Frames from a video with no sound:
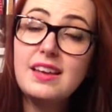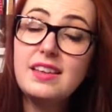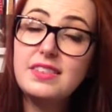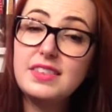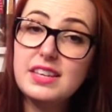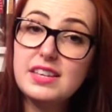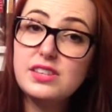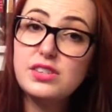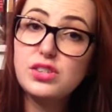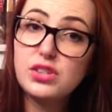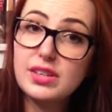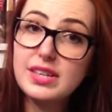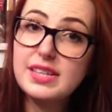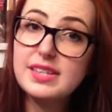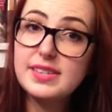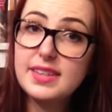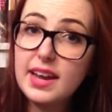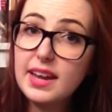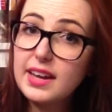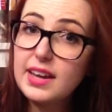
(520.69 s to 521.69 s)
The Sookie
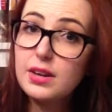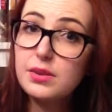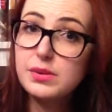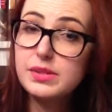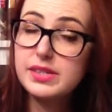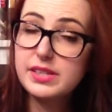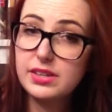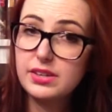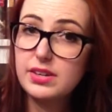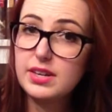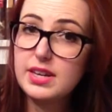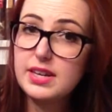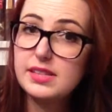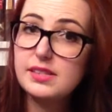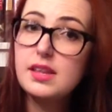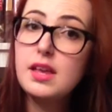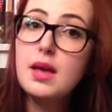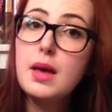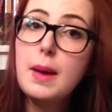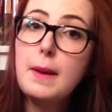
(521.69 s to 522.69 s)
Stackhouse series
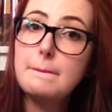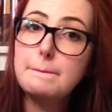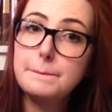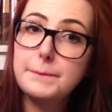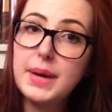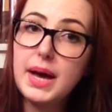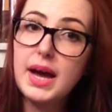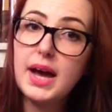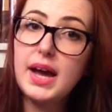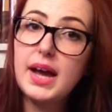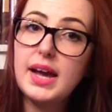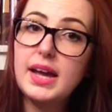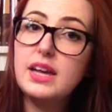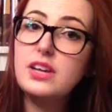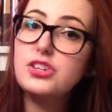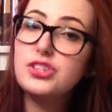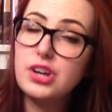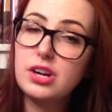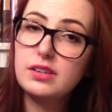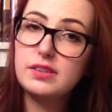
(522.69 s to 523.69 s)
by
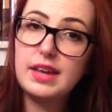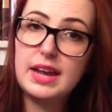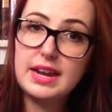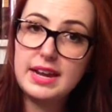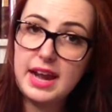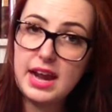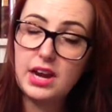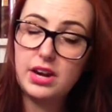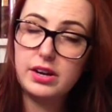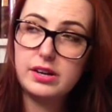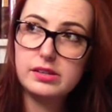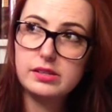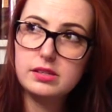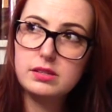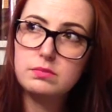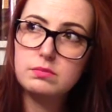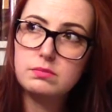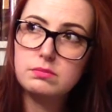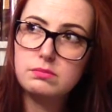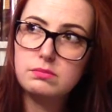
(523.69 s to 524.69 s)
Charlaine
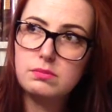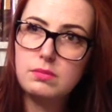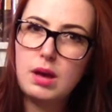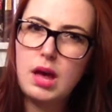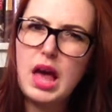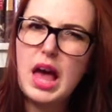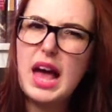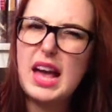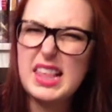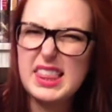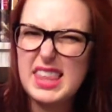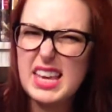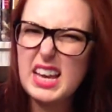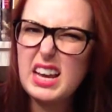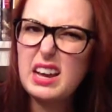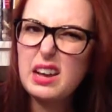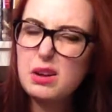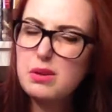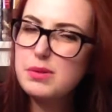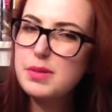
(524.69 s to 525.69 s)
Harris. I think
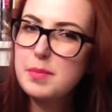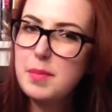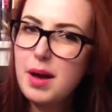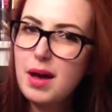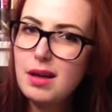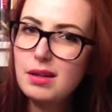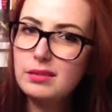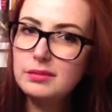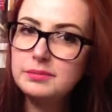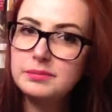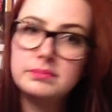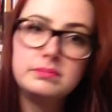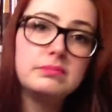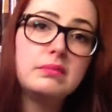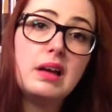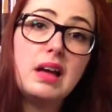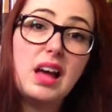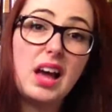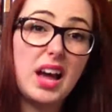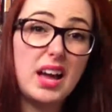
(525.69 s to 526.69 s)
I own them all.
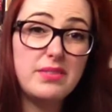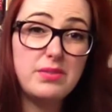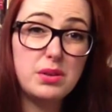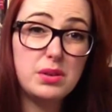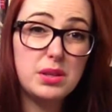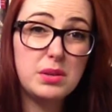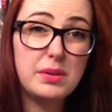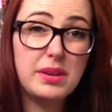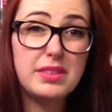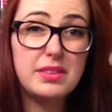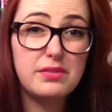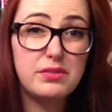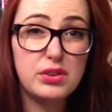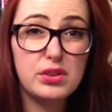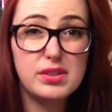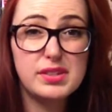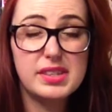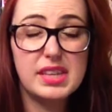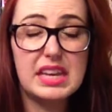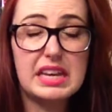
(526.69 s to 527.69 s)
I've only read the
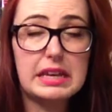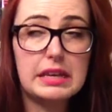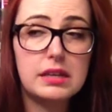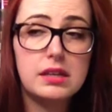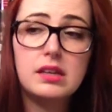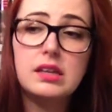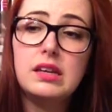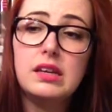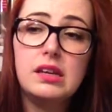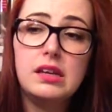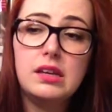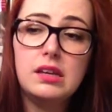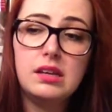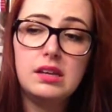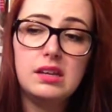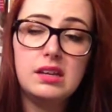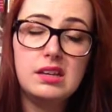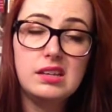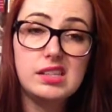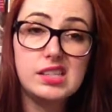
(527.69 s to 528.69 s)
first like
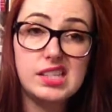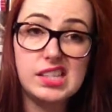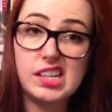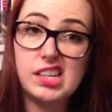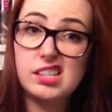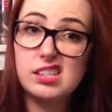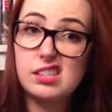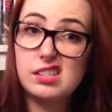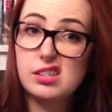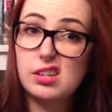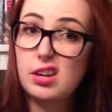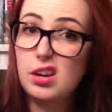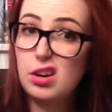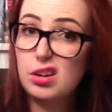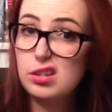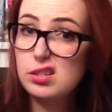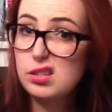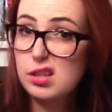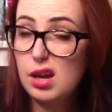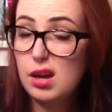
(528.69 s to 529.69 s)
six
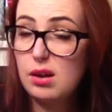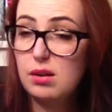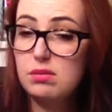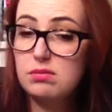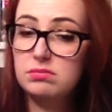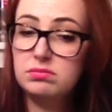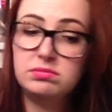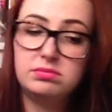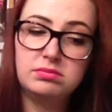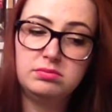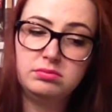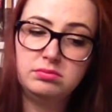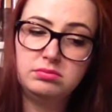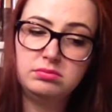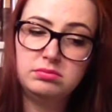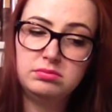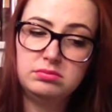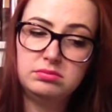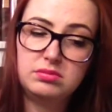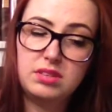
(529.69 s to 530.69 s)
or so,
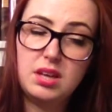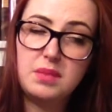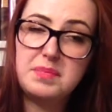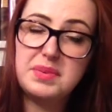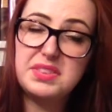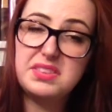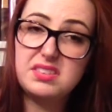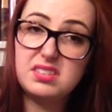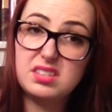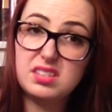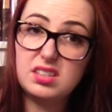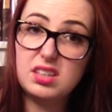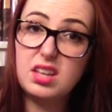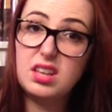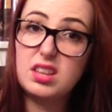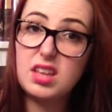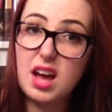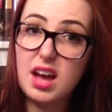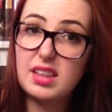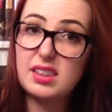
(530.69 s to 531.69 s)
but there's still a
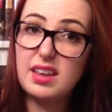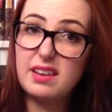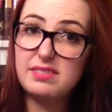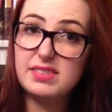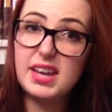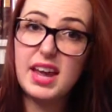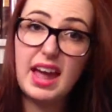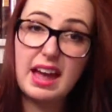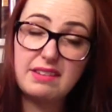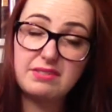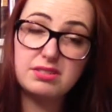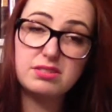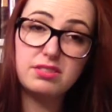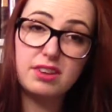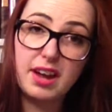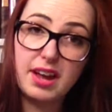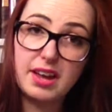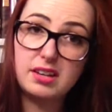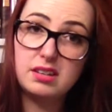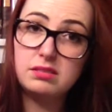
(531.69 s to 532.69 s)
lot left I haven't
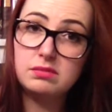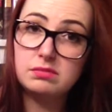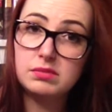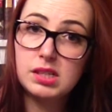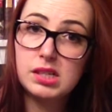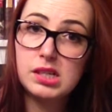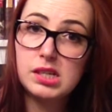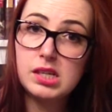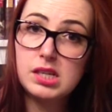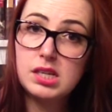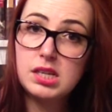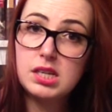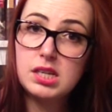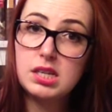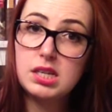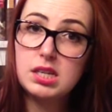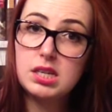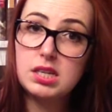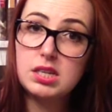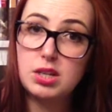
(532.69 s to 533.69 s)
read.
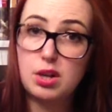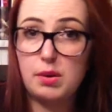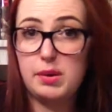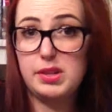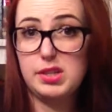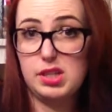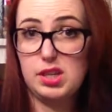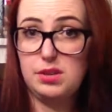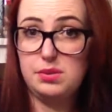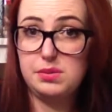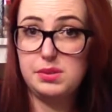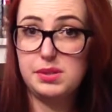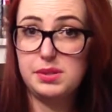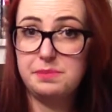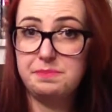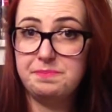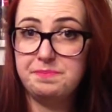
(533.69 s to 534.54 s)
No excuse.